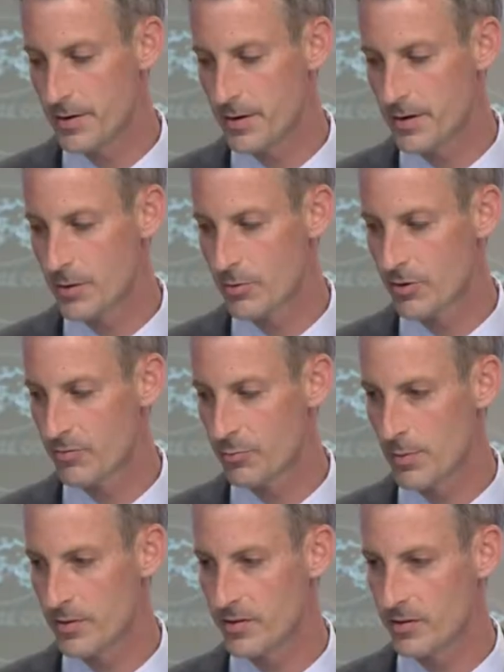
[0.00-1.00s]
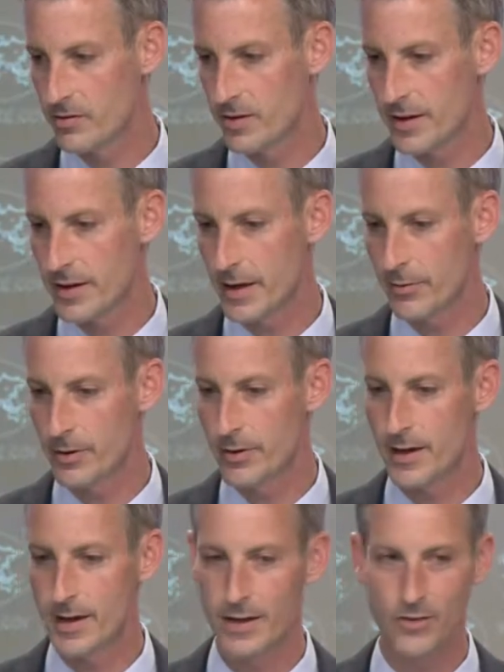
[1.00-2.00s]
a number of premises. I
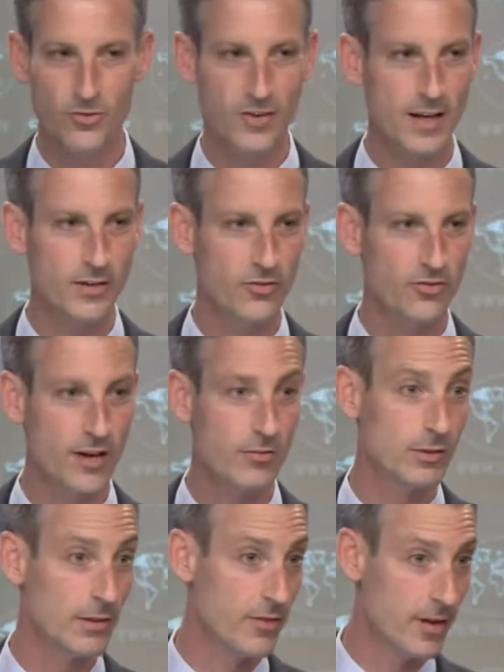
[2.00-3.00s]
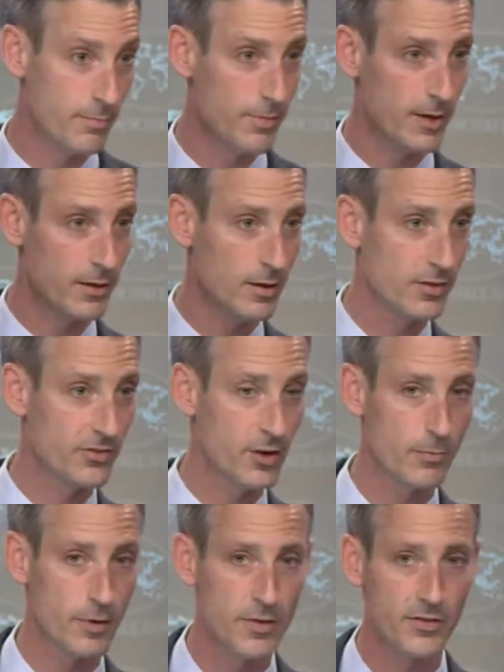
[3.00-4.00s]
would challenge several of them, but I'll
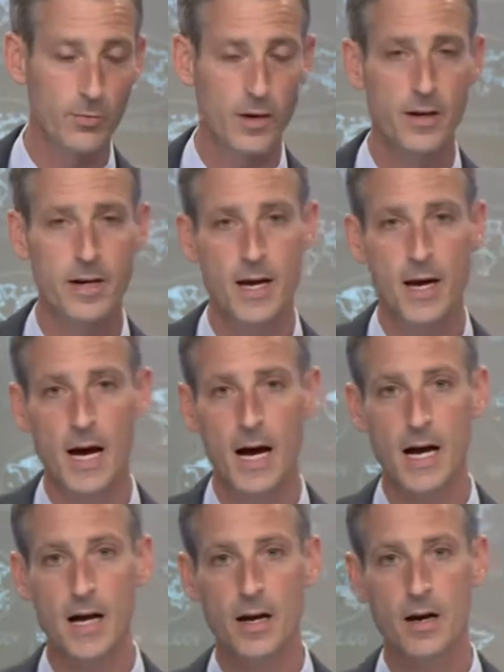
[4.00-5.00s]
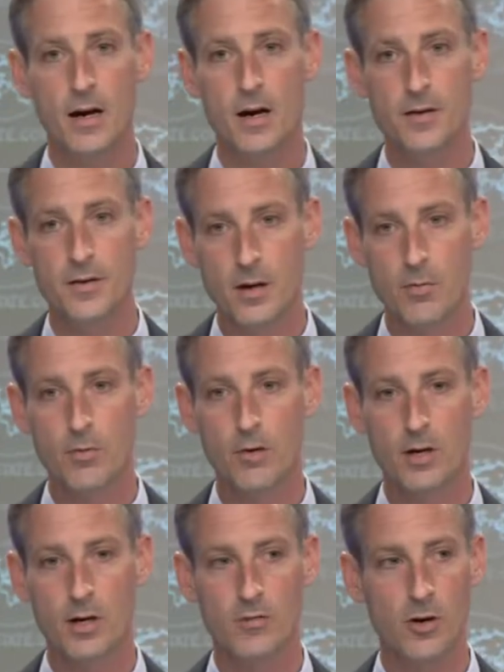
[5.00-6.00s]
start with this one. A
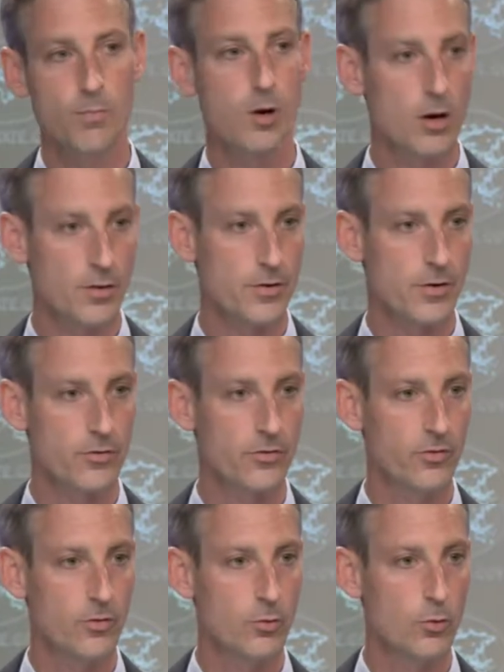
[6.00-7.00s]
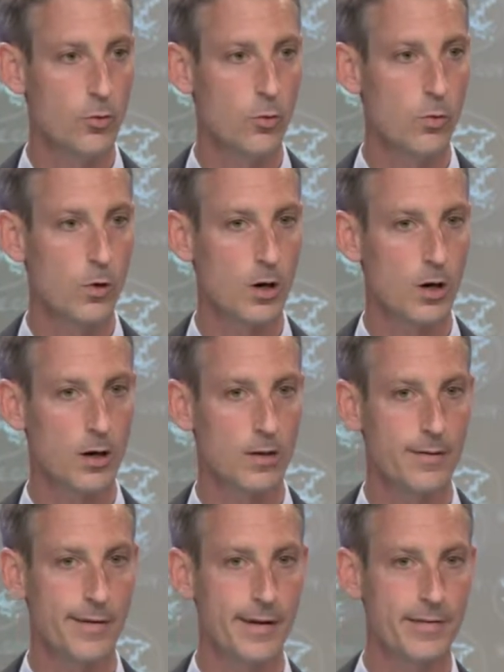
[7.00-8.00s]
number of our partners who
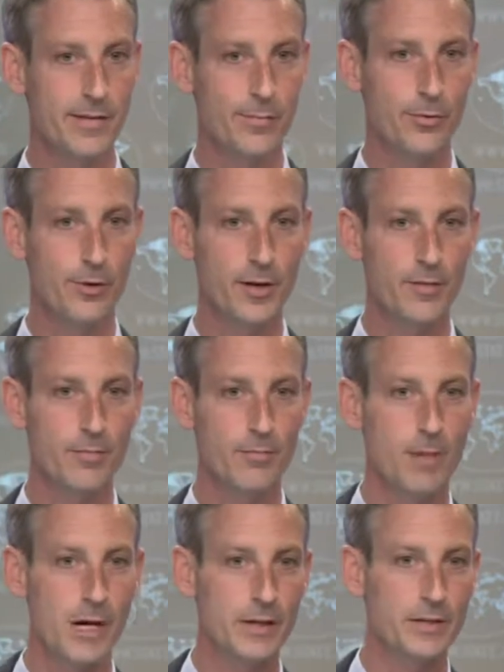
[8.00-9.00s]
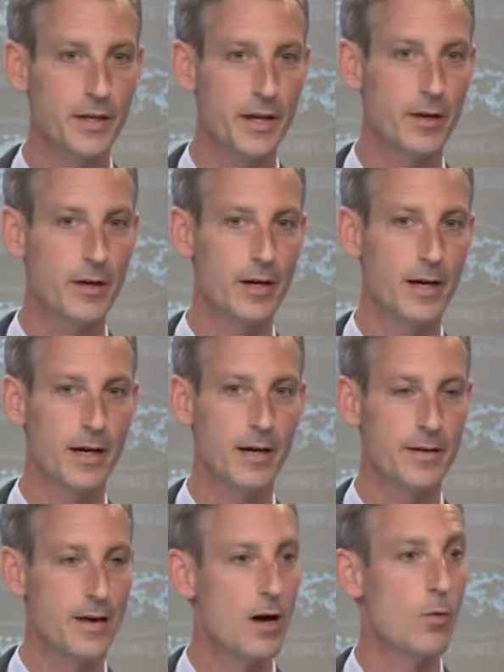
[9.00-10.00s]
were, to put it mildly,
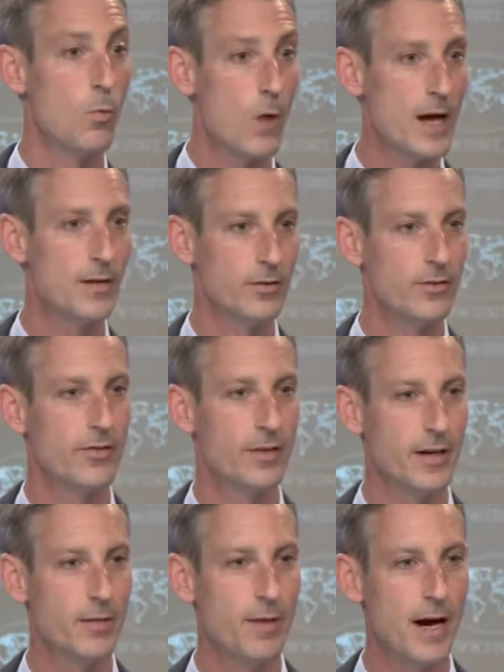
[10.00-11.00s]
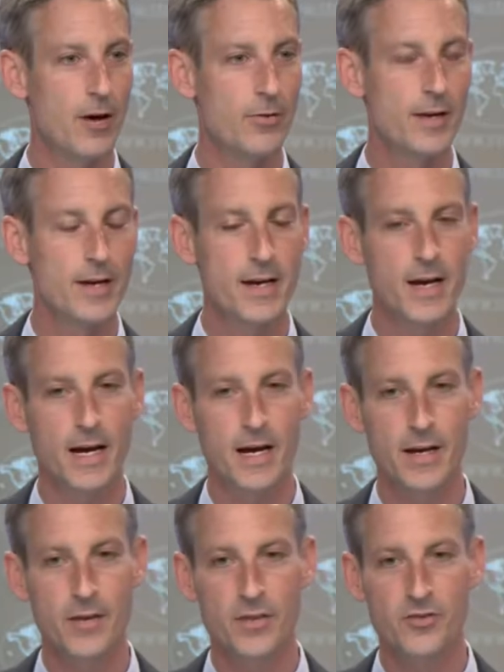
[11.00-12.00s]
not wild about
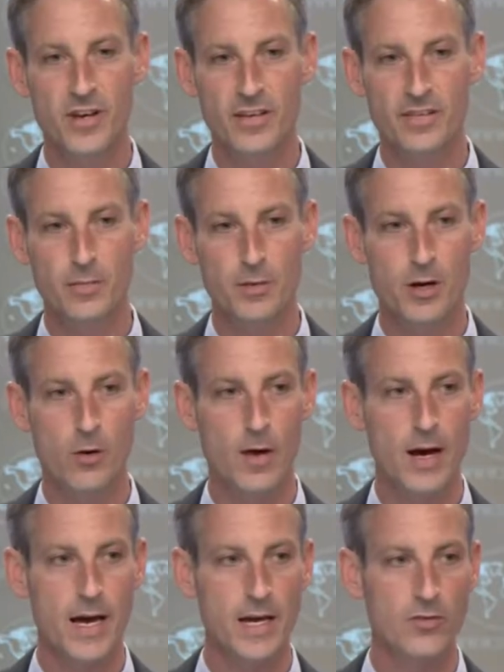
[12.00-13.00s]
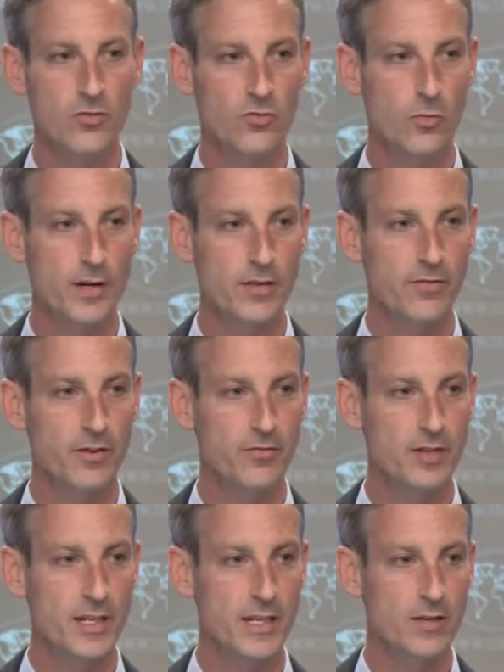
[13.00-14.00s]
the JCPOA in
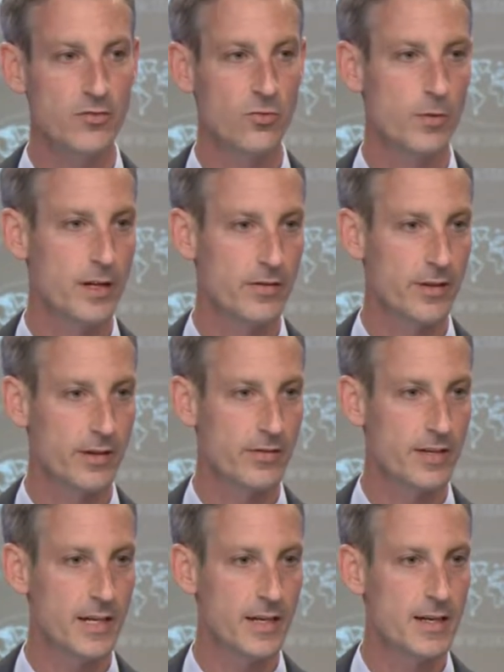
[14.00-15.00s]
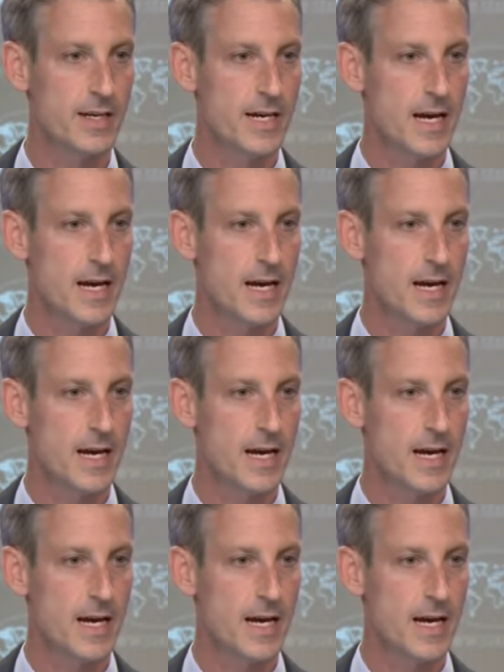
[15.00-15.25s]
2015 and 2016